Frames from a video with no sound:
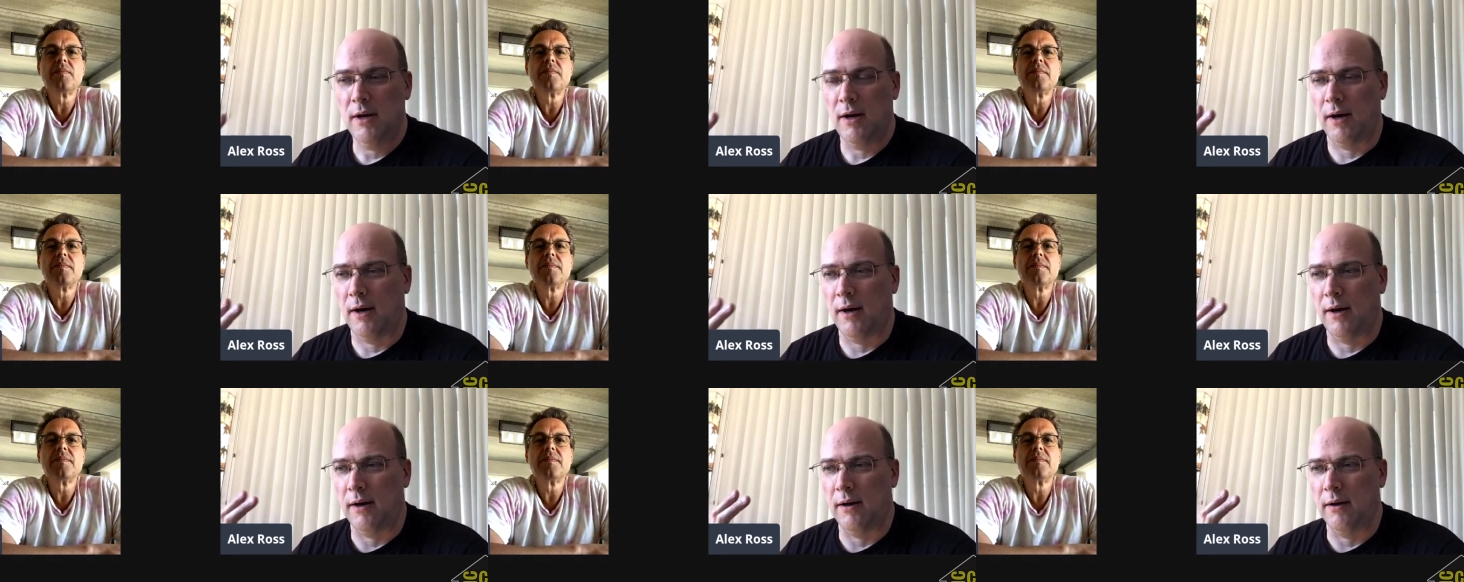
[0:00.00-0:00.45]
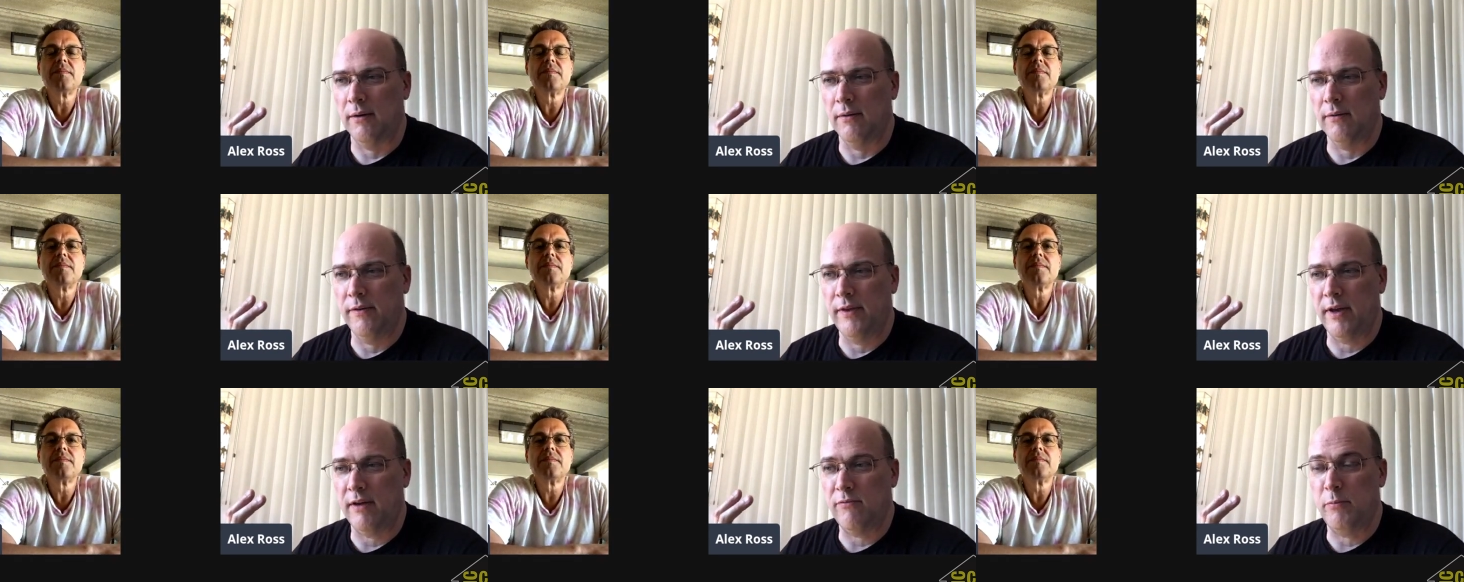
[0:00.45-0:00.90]
Speaker 1: uh,
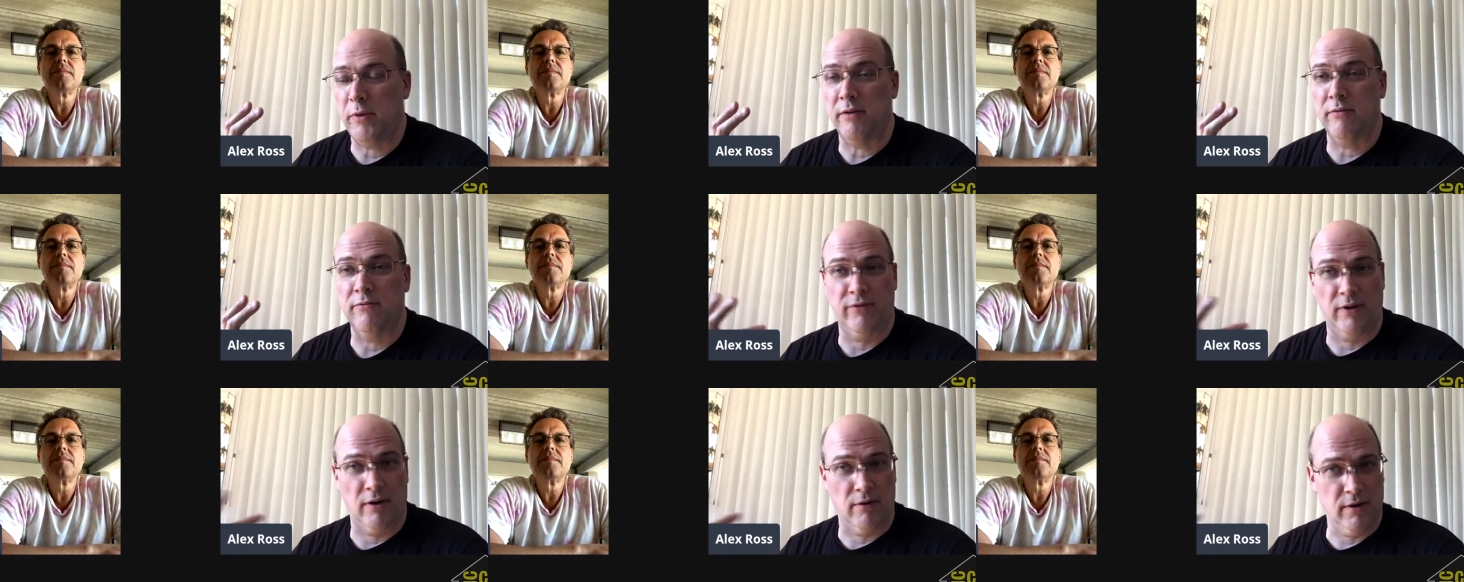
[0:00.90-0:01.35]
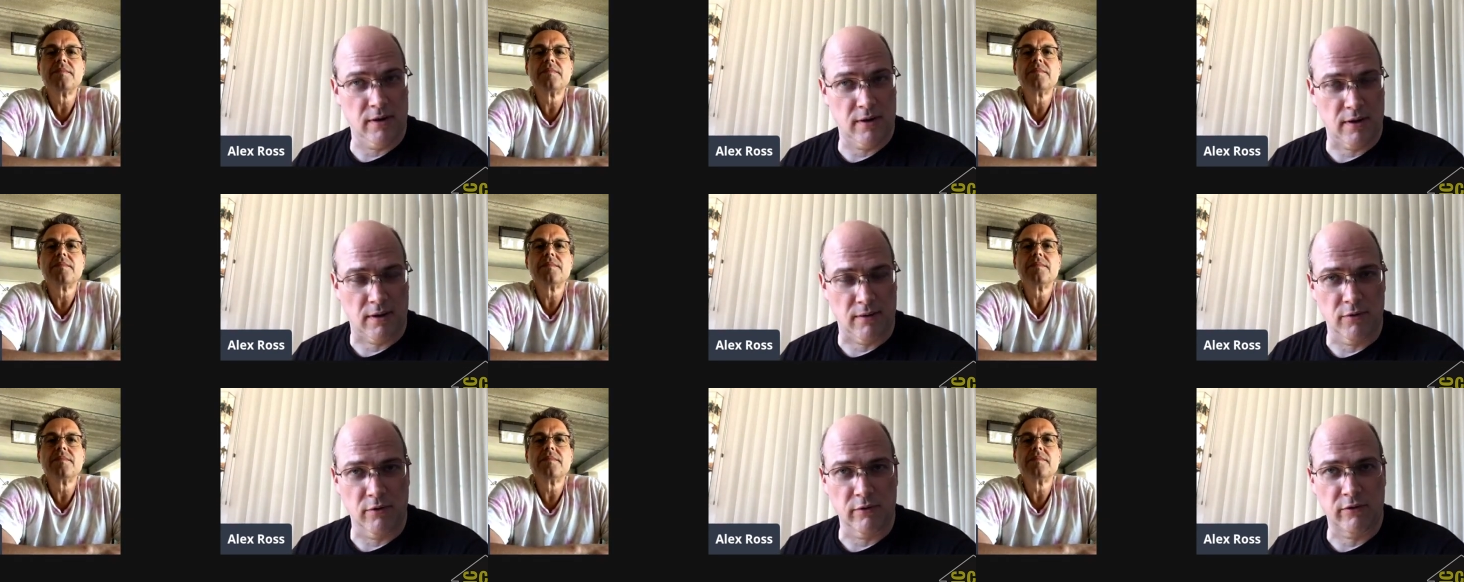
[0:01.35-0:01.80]
they've been variant
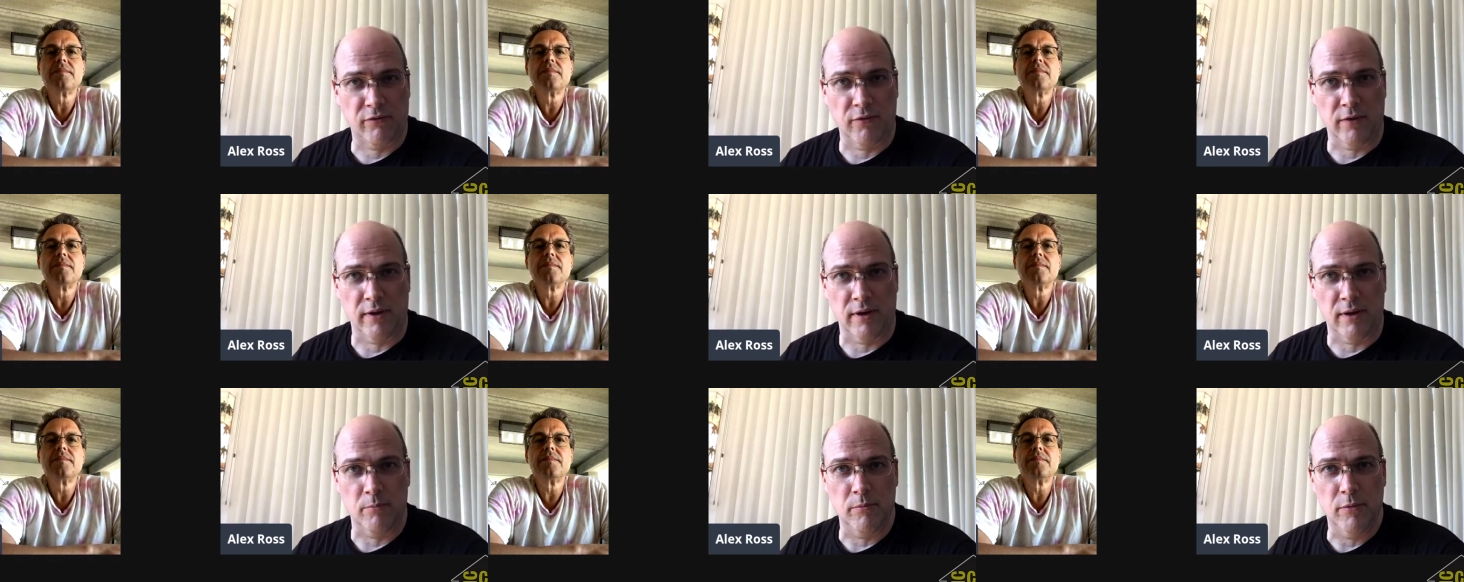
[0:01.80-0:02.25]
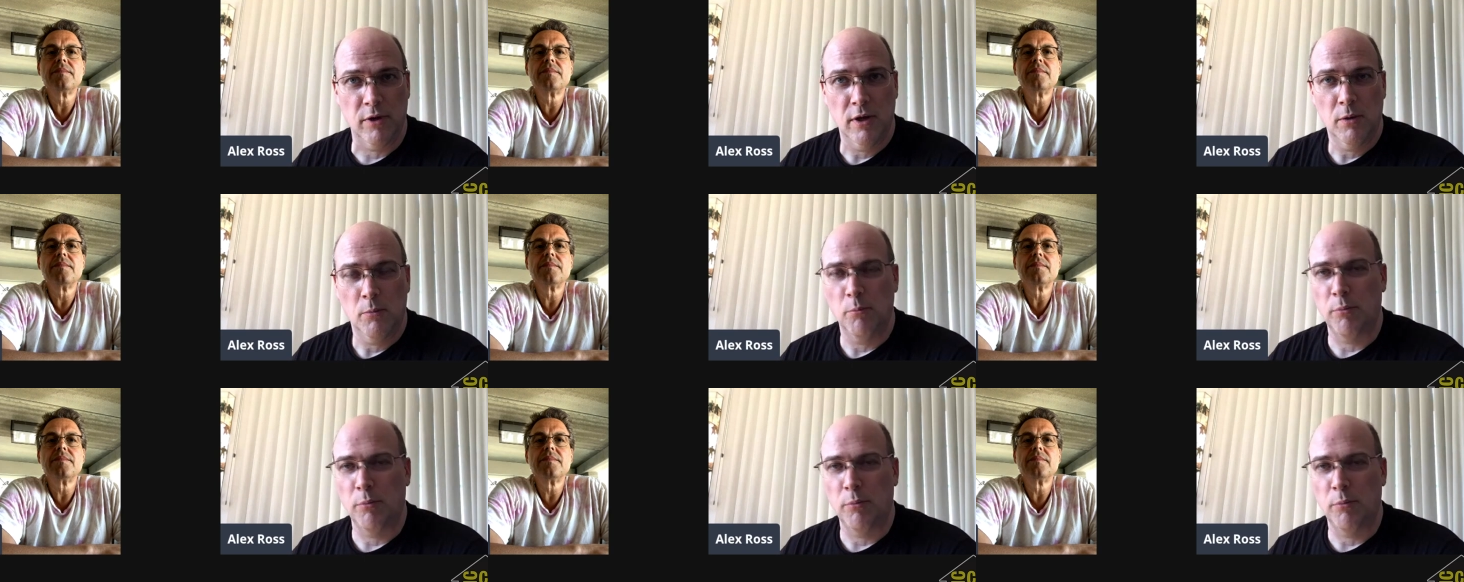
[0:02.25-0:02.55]
covers for them,